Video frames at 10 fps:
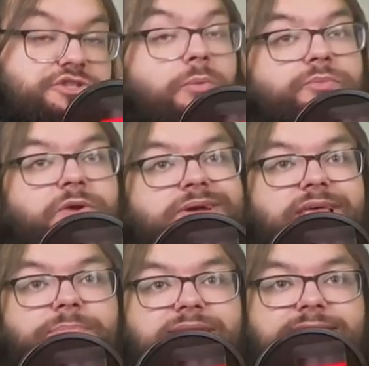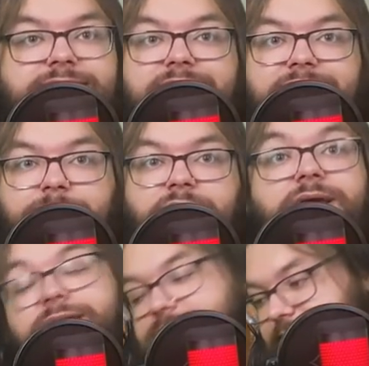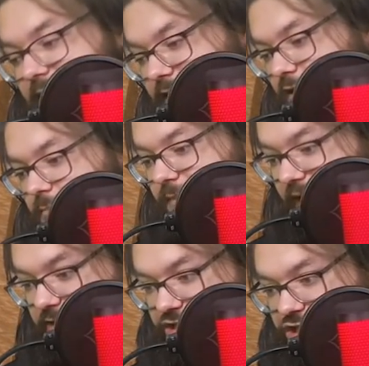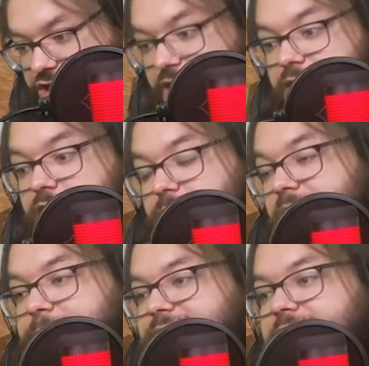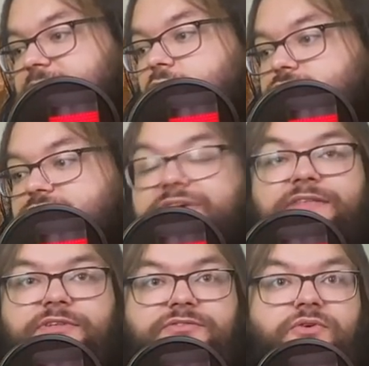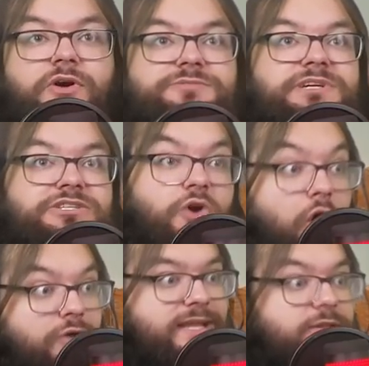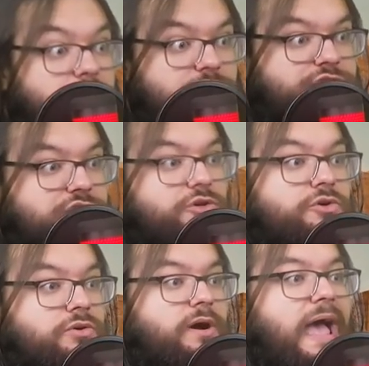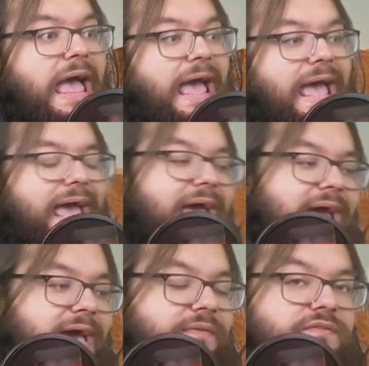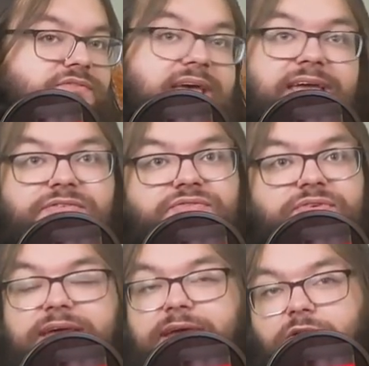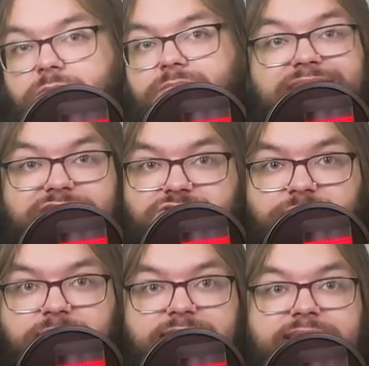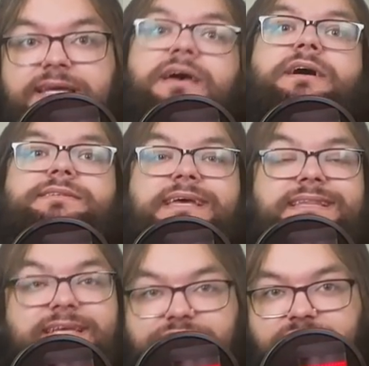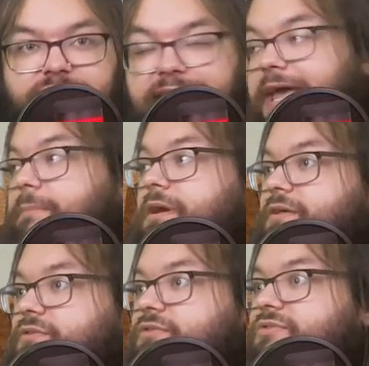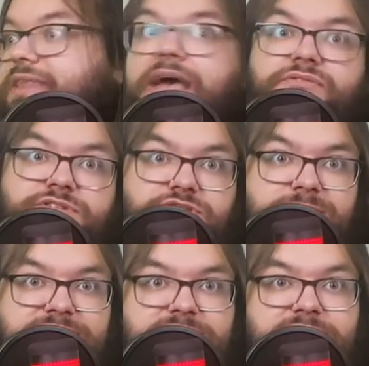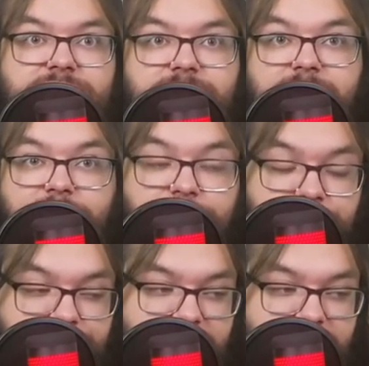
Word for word: something when they play the game. They get in a match, maybe they go to Frantic Forest because oh that looks cool and they fail miserably, they leave the game never to be seen again.